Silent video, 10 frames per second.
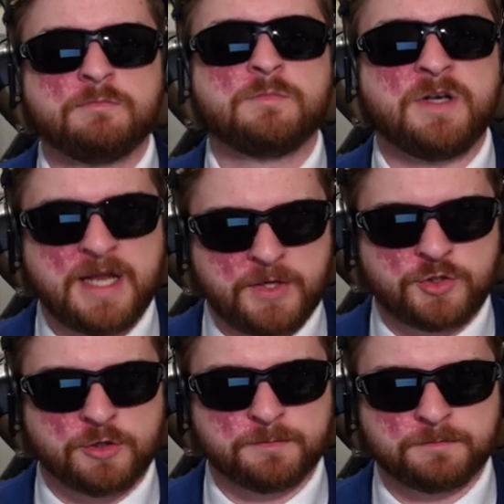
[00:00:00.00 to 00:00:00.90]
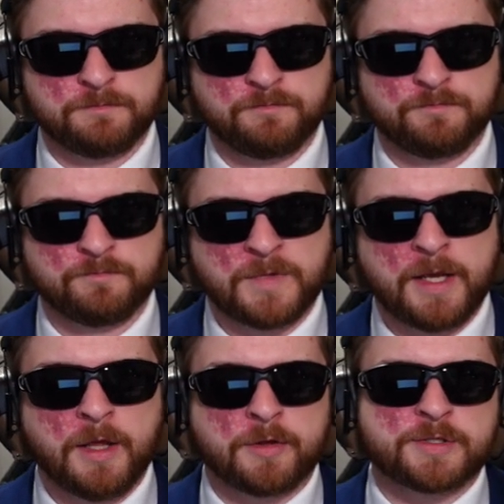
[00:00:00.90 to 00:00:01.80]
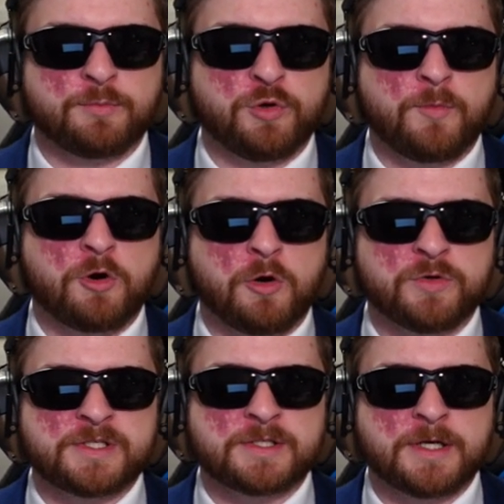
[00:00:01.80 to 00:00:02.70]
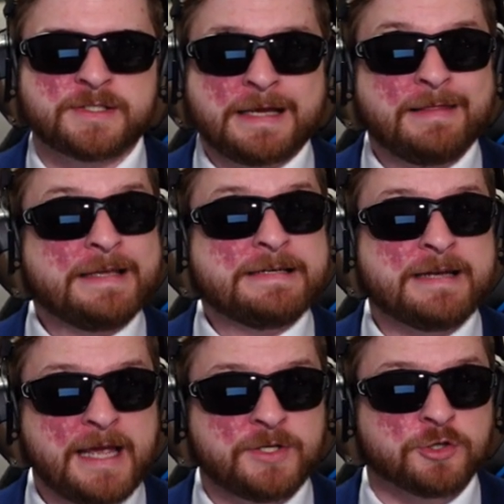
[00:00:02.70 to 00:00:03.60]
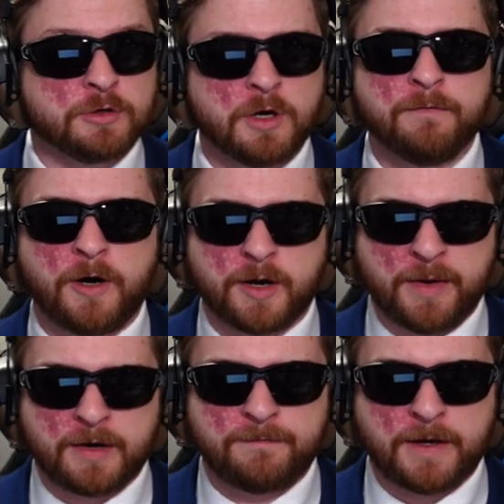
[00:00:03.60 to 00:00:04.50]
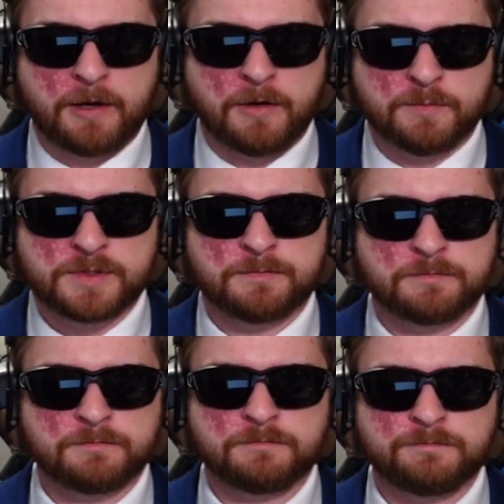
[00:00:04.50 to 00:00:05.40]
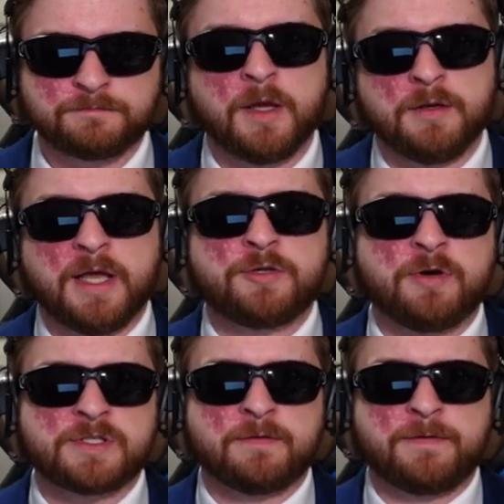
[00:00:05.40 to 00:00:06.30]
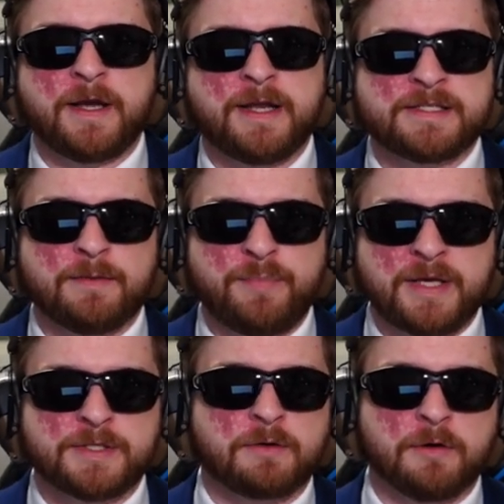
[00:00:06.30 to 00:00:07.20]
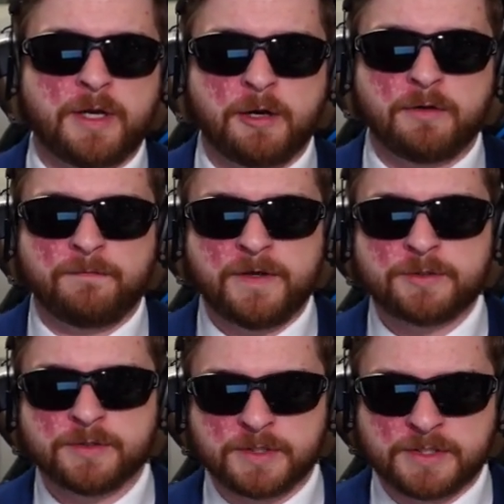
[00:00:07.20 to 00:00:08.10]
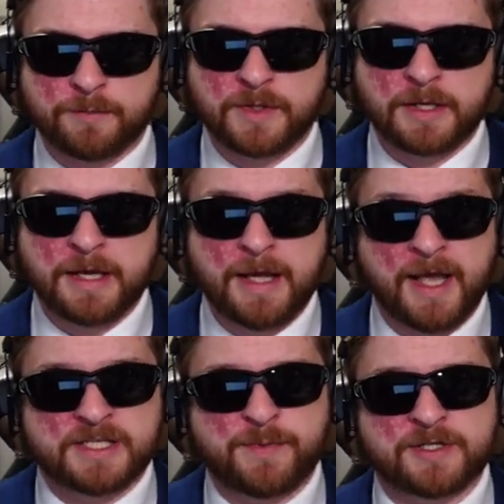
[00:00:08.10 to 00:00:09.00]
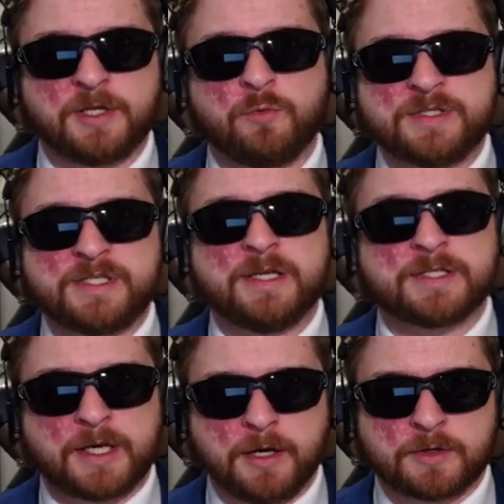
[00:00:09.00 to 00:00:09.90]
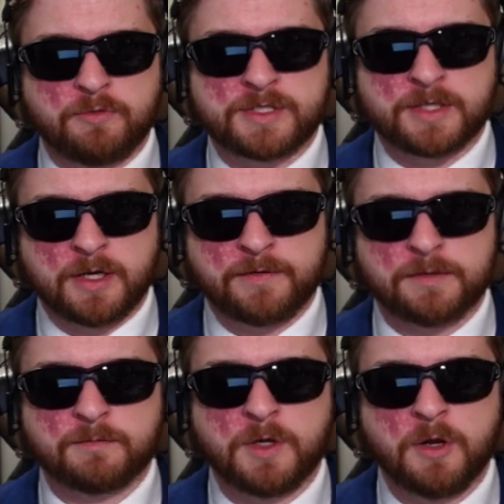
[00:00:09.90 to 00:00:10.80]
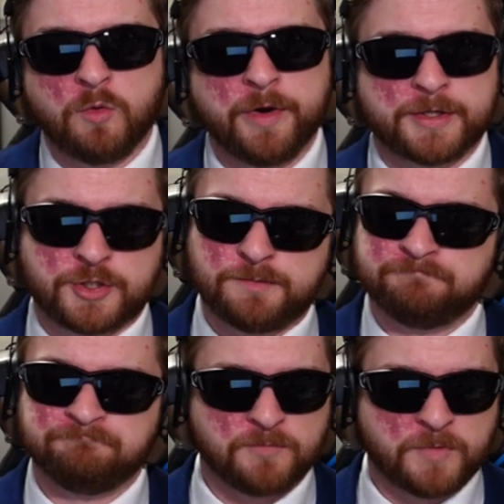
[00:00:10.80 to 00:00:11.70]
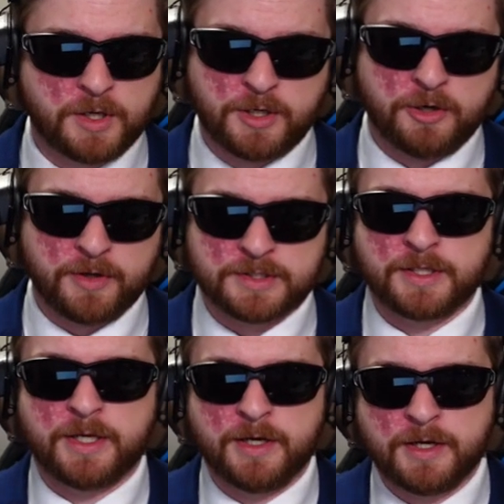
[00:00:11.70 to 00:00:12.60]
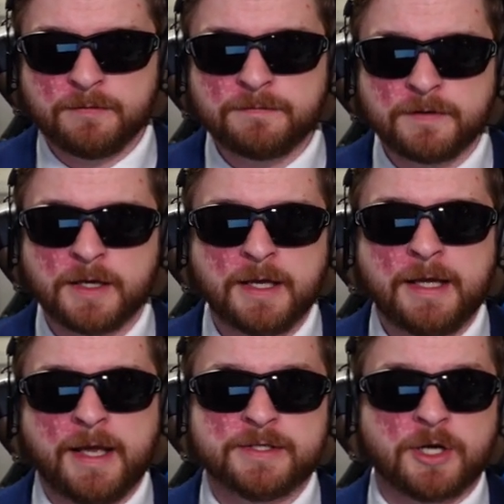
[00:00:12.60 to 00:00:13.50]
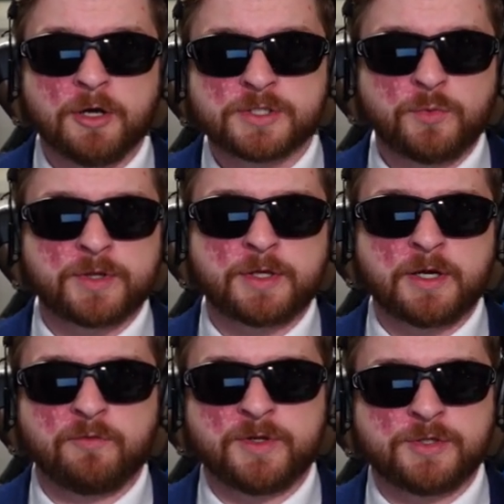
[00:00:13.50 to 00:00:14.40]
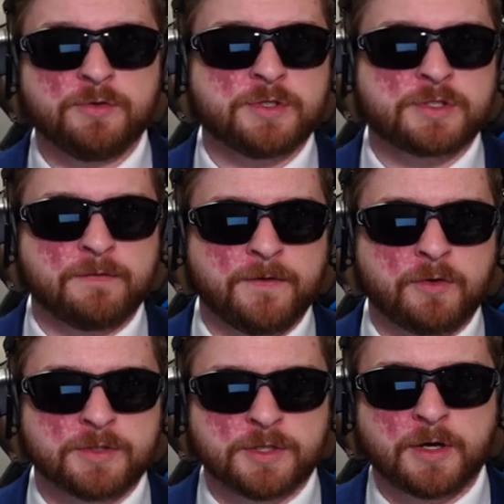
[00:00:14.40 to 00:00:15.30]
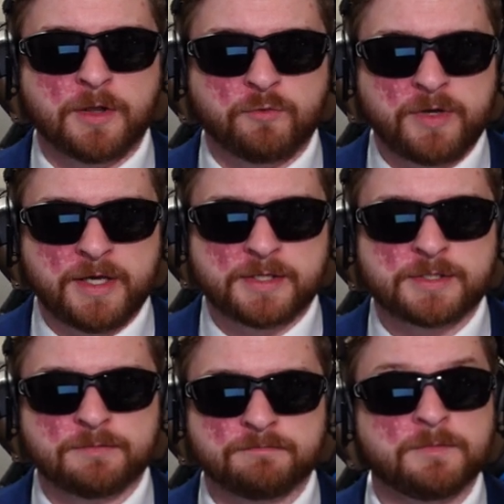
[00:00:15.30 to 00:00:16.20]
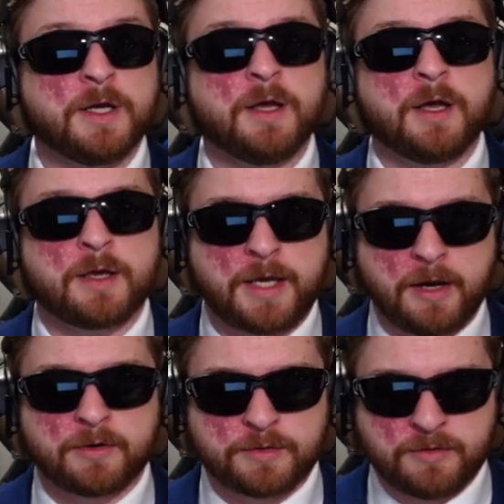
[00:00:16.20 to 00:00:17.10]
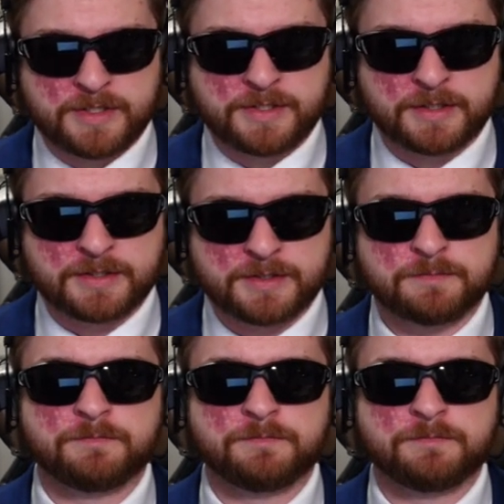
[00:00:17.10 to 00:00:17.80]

Nature. The Supreme Court was discussing the nature of automatic firearms. Nature is defined as the basic or inherent features of something, especially when seen as a characteristic of it, which, curiously enough, is also what the government chooses to focus on in the Reas. Characteristics.